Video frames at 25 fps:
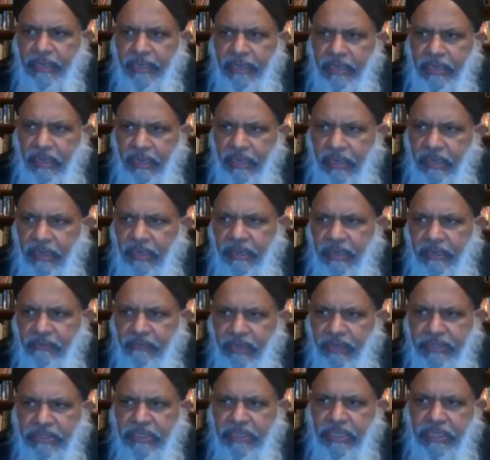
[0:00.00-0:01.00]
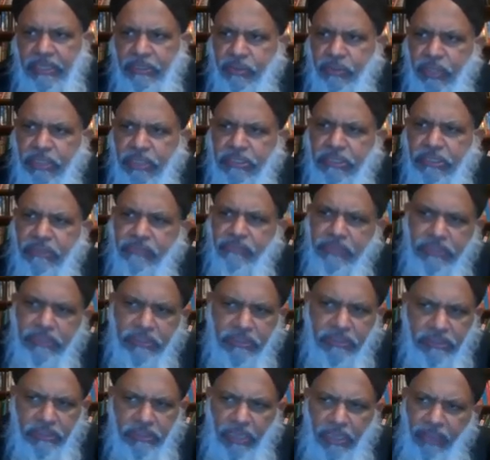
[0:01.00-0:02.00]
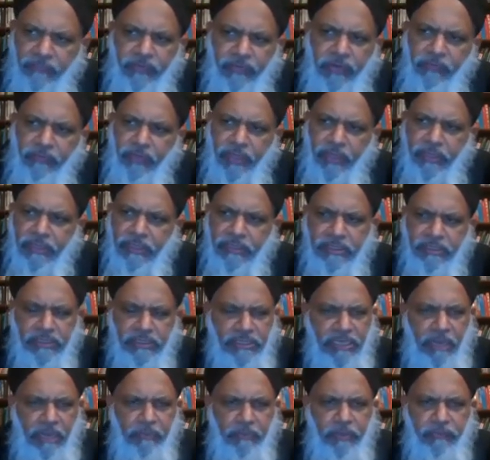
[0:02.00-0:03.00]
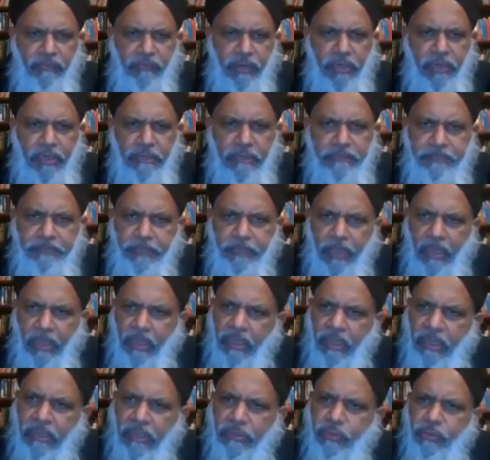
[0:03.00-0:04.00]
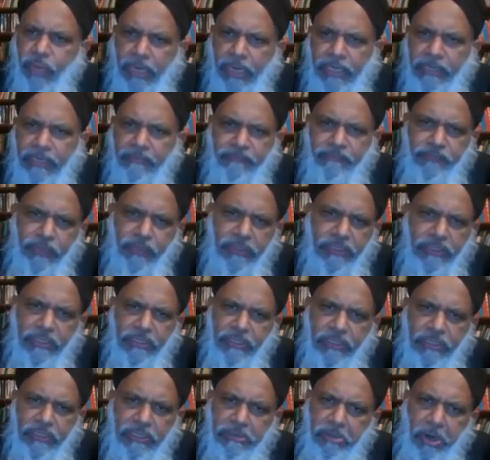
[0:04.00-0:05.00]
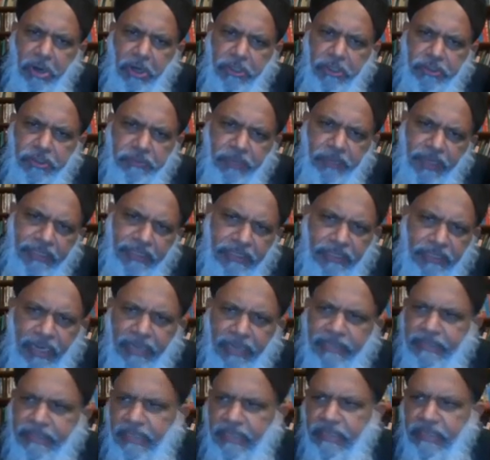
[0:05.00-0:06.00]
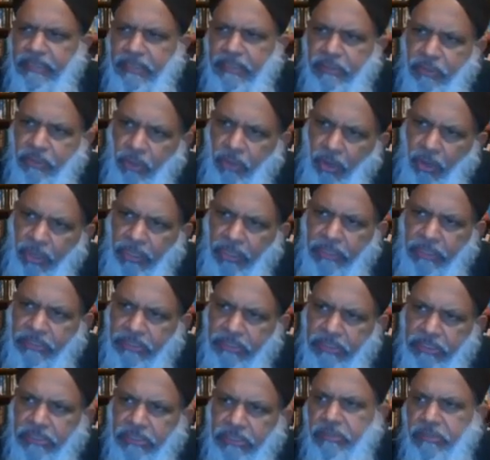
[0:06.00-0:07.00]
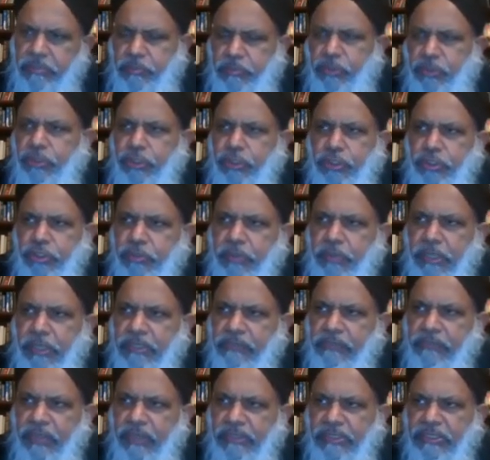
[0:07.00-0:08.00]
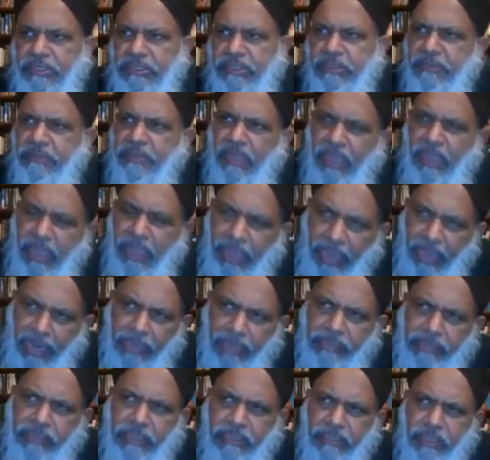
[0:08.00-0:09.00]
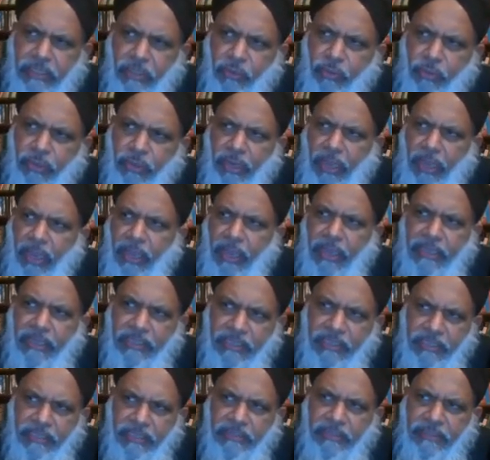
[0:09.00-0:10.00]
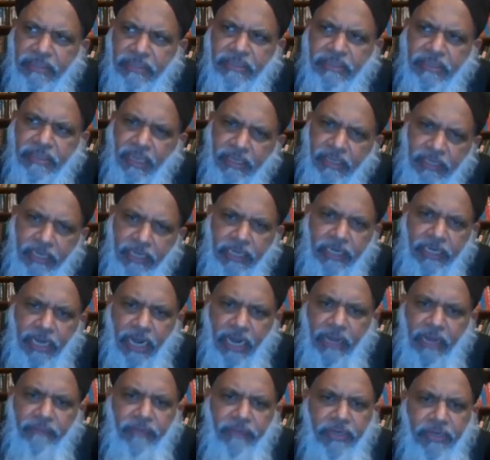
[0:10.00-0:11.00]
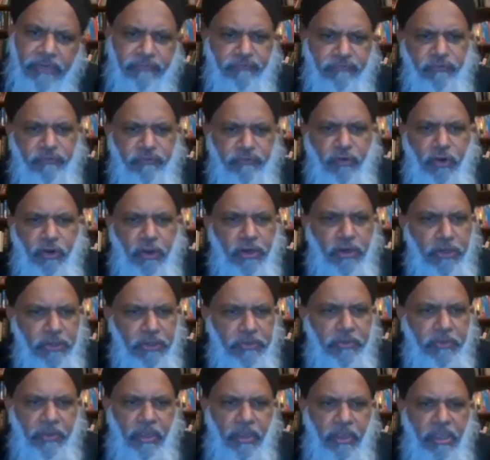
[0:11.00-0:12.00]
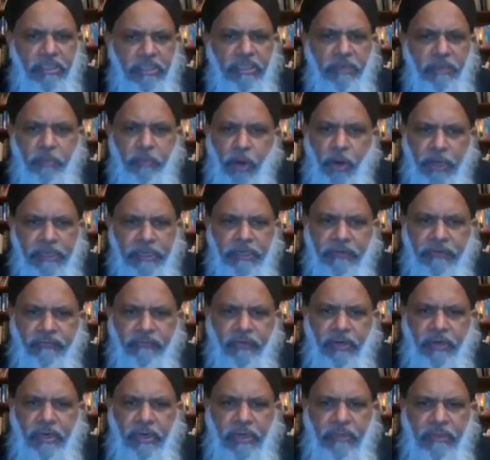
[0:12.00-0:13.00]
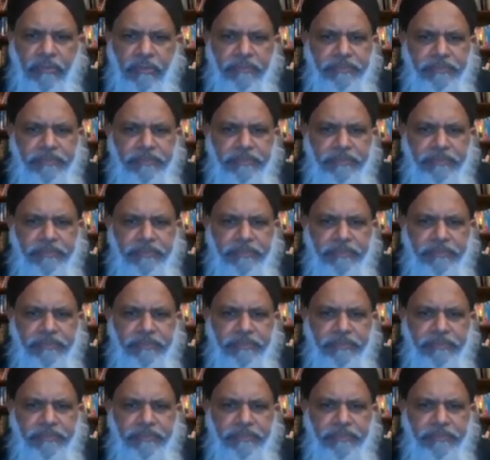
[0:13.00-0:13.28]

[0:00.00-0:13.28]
in uh, Western education, which is everywhere in the Islamic world, you end up with the automatic idea that knowledge is produced by the West and that the Quran and Hadith are irrelevant for the modern world.